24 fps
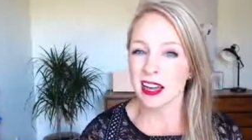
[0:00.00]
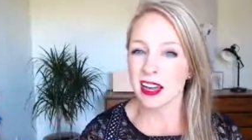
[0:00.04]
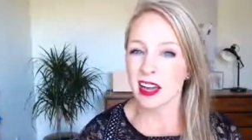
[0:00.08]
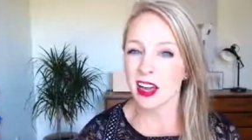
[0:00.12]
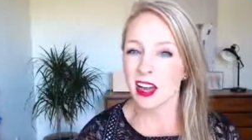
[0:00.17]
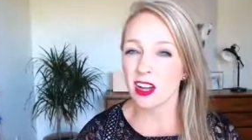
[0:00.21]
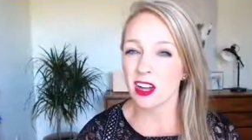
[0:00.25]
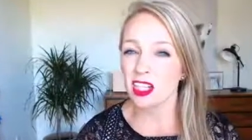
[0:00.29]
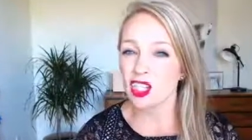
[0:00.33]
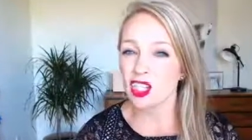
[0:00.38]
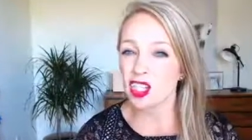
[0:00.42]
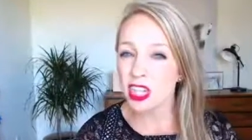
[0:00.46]

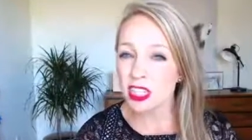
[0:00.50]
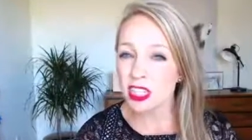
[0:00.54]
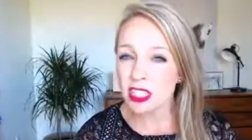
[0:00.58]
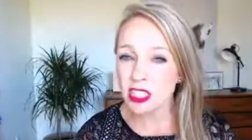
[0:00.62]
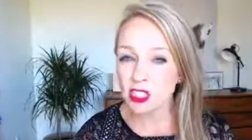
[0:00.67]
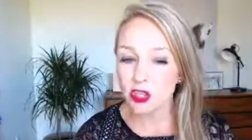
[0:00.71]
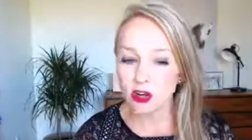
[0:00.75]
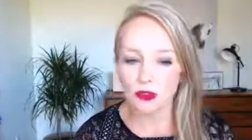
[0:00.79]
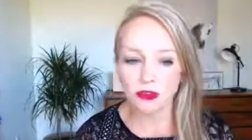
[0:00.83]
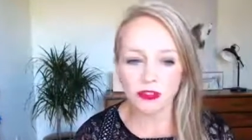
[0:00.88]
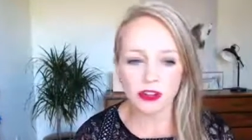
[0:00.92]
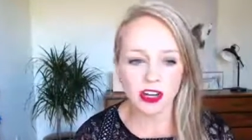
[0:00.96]
just
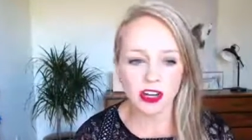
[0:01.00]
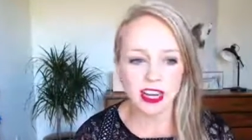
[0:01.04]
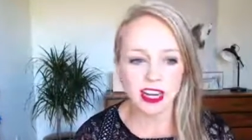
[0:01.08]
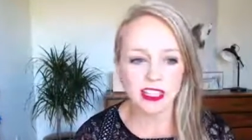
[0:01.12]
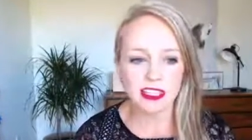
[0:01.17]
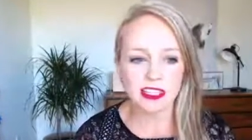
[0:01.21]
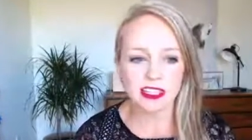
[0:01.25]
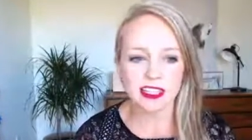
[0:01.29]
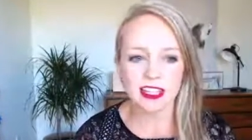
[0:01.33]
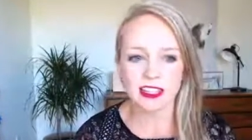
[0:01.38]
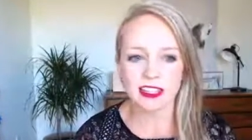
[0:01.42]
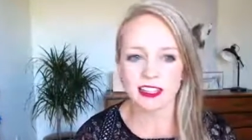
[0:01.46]
over 8
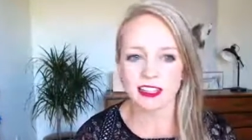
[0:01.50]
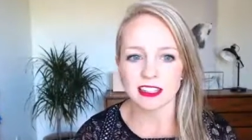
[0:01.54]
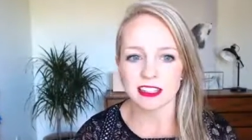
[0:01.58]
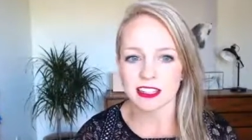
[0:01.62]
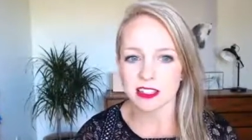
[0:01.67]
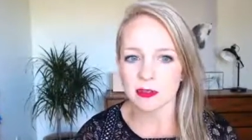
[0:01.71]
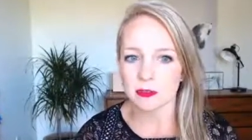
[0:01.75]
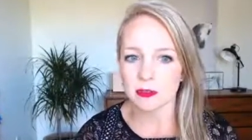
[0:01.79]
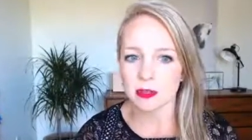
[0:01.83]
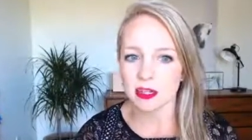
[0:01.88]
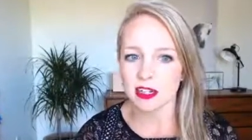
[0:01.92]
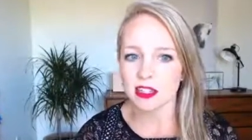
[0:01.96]
seconds. I'm going
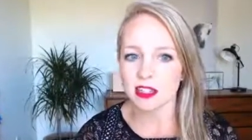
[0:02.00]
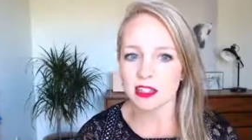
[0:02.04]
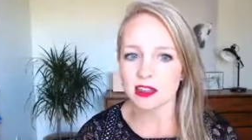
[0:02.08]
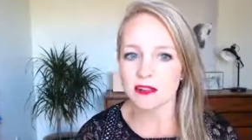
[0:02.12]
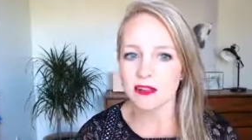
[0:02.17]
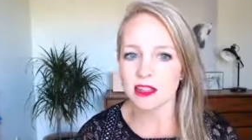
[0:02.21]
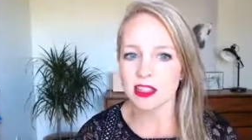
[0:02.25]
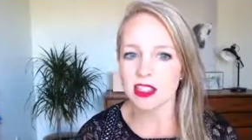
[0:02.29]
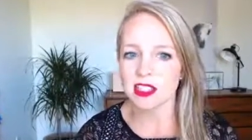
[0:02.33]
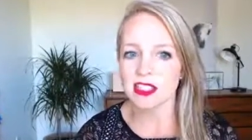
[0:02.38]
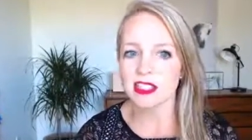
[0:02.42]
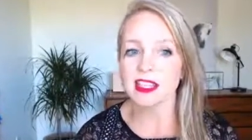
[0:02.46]
to give you the
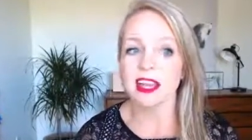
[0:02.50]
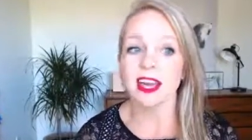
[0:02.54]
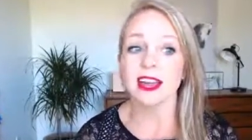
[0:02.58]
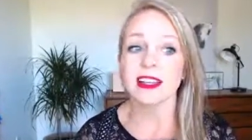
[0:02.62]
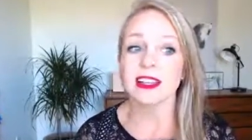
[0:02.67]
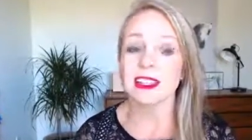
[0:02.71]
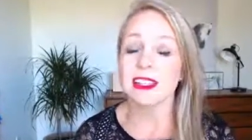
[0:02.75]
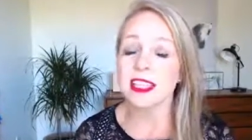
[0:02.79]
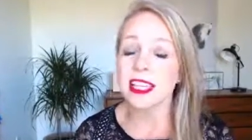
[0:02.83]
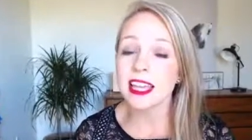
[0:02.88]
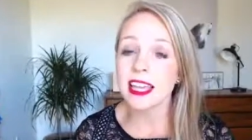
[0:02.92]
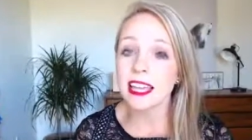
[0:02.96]
stat.
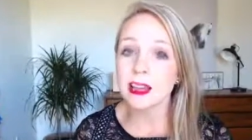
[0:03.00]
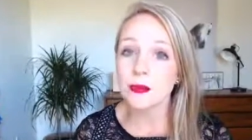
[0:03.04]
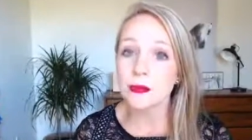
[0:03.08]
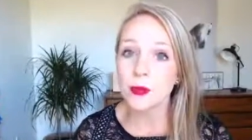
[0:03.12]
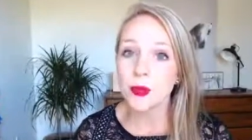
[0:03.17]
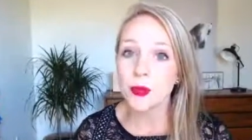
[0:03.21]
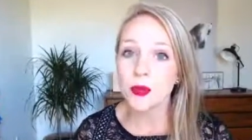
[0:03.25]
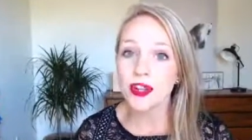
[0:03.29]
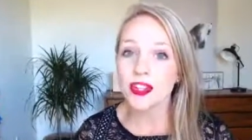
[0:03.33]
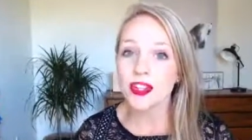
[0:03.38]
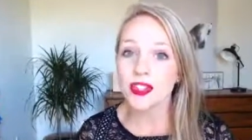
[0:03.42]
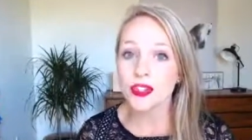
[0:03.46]
It's
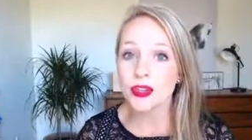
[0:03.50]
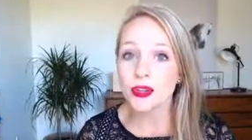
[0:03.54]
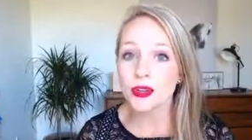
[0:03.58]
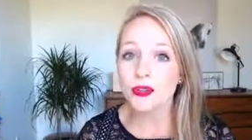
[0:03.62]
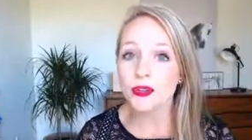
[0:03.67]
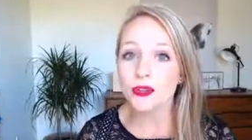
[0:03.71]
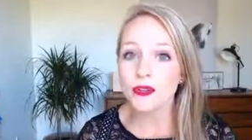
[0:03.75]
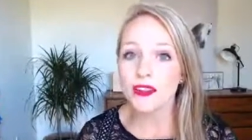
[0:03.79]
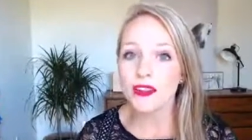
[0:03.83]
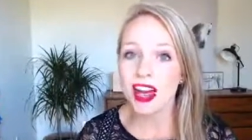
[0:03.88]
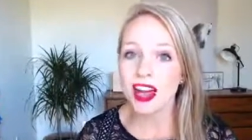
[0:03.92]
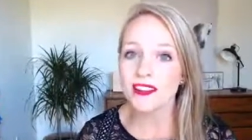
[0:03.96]

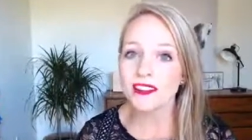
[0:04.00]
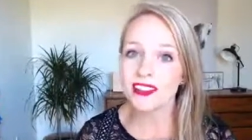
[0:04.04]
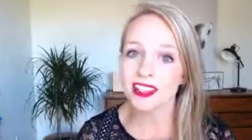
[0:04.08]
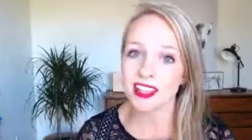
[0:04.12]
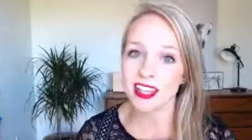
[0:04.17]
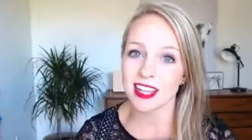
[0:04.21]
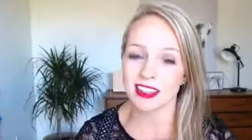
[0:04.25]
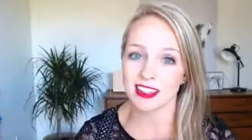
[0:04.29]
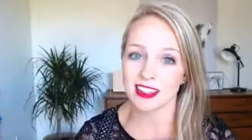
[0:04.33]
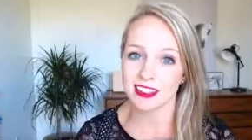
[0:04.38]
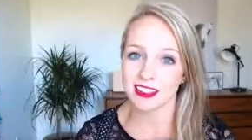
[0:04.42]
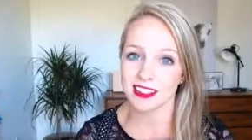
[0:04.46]
8.25
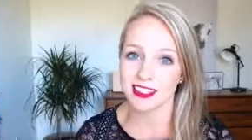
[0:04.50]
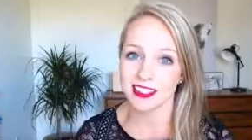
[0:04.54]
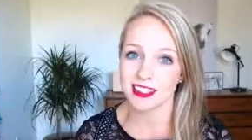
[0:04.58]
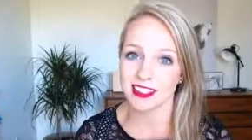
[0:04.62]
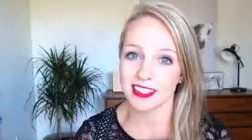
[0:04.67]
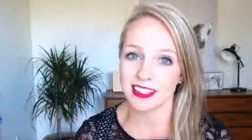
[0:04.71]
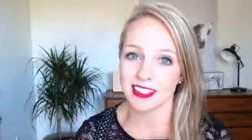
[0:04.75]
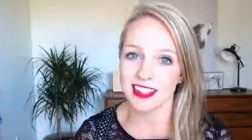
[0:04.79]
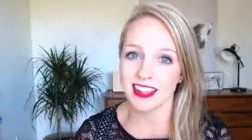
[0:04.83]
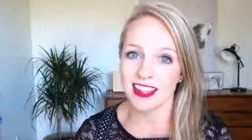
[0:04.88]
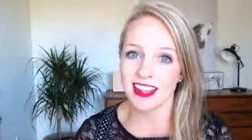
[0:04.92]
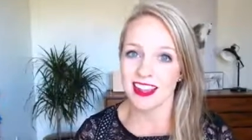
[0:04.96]
seconds,
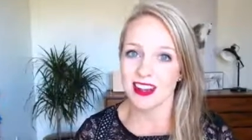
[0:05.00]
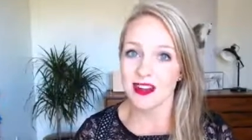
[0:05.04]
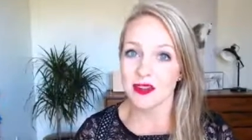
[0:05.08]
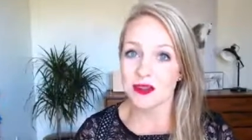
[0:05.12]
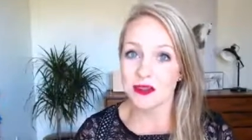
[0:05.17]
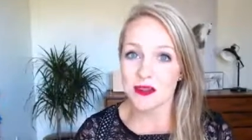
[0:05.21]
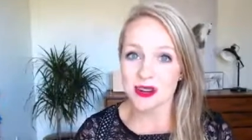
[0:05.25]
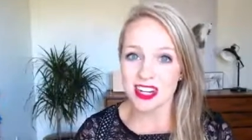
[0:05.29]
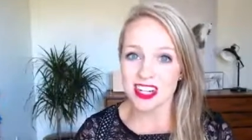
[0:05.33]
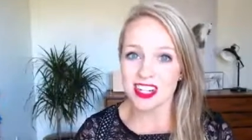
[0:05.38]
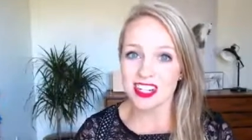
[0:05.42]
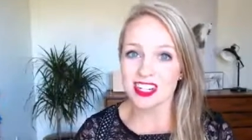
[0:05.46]

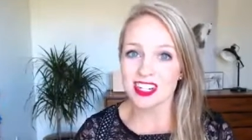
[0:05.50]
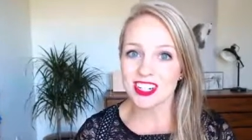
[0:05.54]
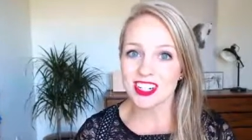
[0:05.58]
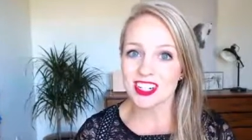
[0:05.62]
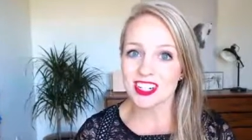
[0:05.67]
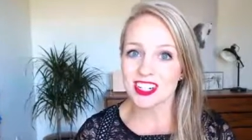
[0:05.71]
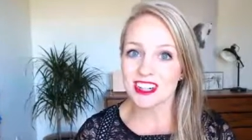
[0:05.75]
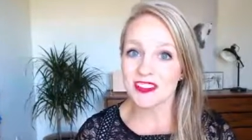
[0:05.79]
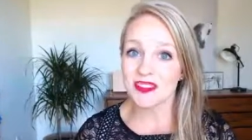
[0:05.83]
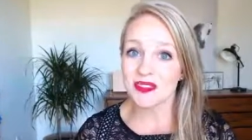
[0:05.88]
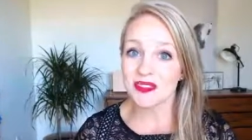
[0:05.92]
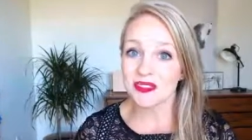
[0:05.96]
which
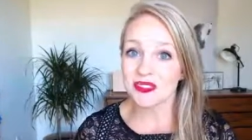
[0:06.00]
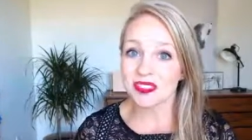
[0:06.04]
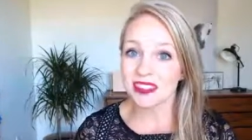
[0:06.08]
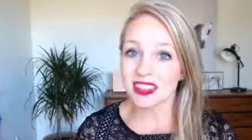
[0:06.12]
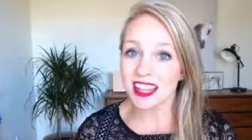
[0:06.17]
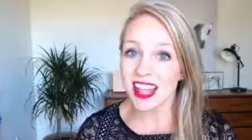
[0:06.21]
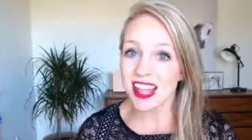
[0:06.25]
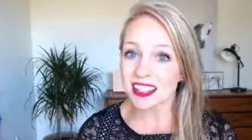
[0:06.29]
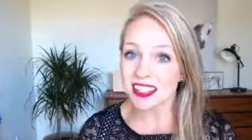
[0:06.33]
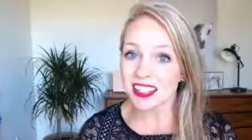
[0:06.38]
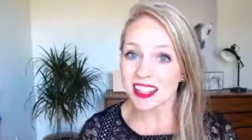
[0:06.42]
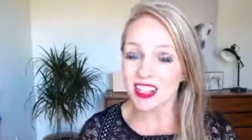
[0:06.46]
that's
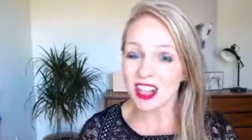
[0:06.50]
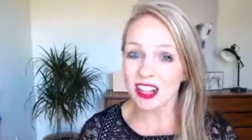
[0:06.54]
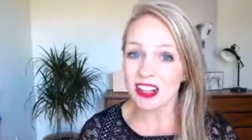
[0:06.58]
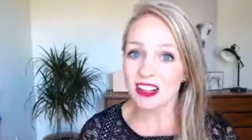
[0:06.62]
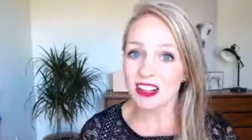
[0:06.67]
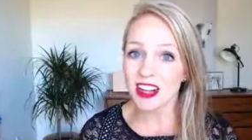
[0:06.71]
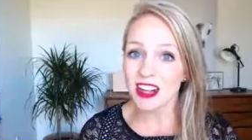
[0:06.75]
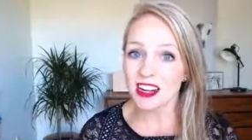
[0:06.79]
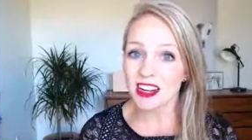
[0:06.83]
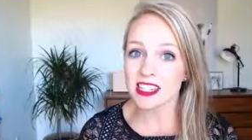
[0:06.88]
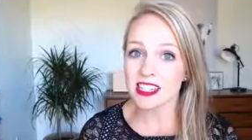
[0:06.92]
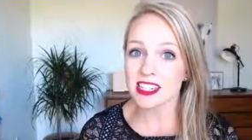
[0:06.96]
not a lot
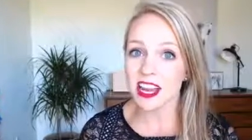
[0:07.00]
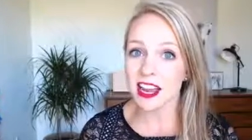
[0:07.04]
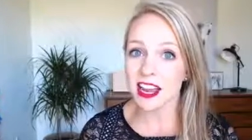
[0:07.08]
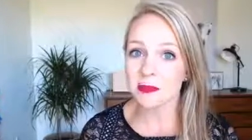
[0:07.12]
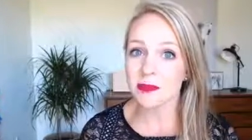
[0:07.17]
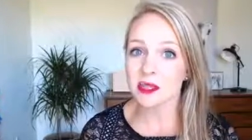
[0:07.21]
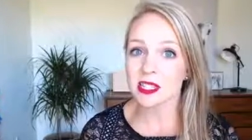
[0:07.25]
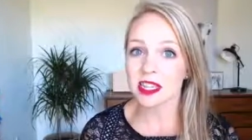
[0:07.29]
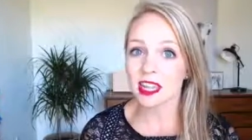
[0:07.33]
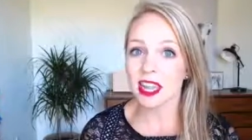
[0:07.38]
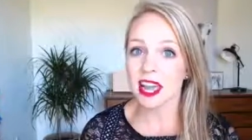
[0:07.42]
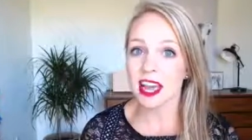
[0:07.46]
of time to
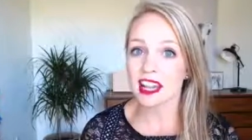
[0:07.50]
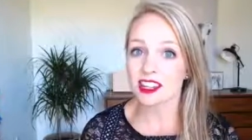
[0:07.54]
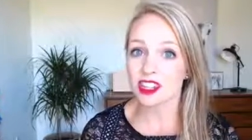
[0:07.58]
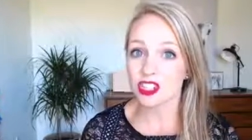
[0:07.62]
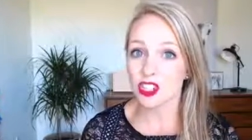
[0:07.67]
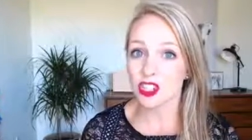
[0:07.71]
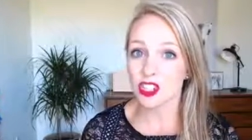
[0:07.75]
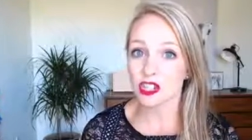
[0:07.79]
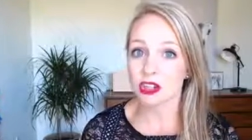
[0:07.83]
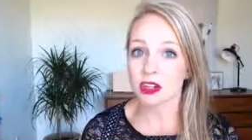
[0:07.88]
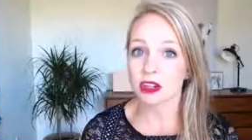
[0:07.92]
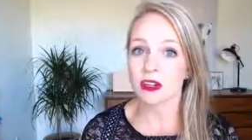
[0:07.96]

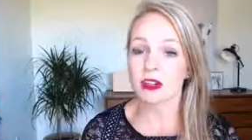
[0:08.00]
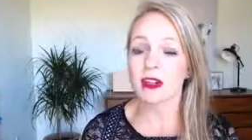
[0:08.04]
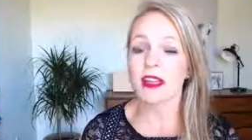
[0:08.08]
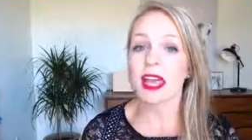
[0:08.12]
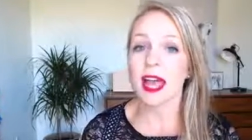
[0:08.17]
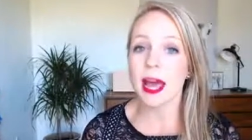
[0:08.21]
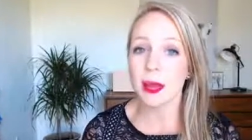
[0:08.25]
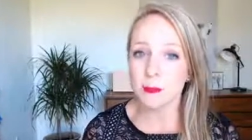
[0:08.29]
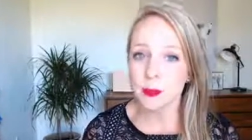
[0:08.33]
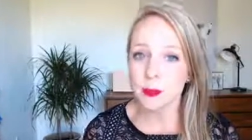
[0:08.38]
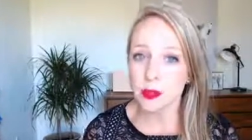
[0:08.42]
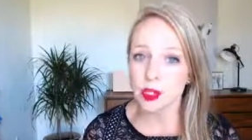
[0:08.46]
capture
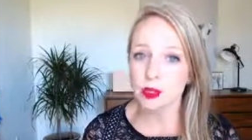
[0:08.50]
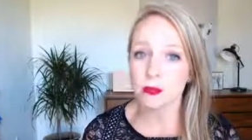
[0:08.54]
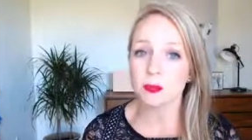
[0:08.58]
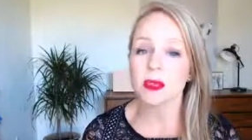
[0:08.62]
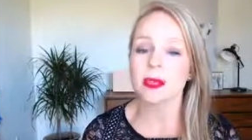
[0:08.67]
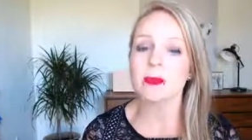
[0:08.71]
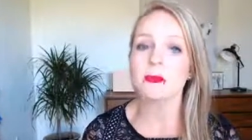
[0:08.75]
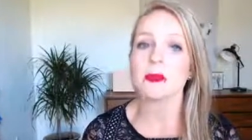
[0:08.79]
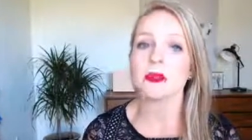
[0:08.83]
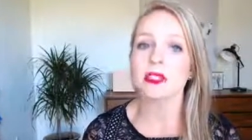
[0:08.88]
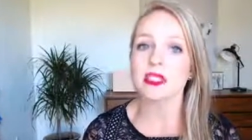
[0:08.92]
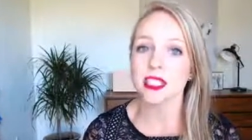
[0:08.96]

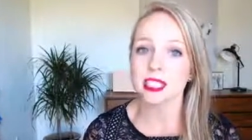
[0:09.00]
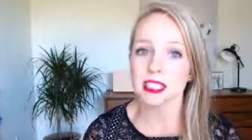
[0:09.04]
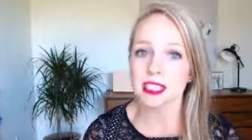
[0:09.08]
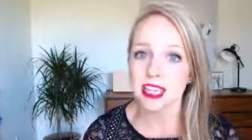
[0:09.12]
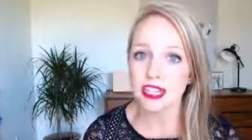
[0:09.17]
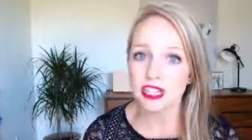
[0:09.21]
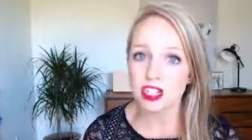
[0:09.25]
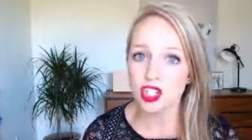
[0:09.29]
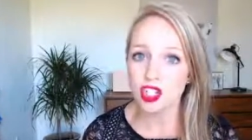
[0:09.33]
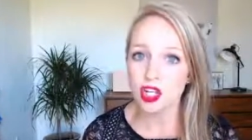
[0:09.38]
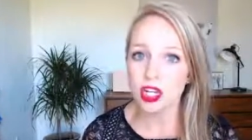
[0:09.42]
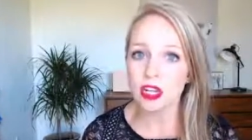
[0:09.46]
people's
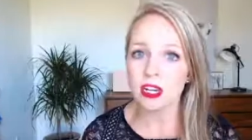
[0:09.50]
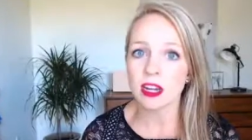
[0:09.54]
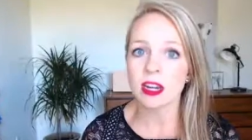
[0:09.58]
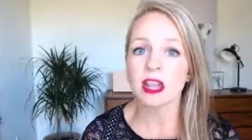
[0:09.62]
attention.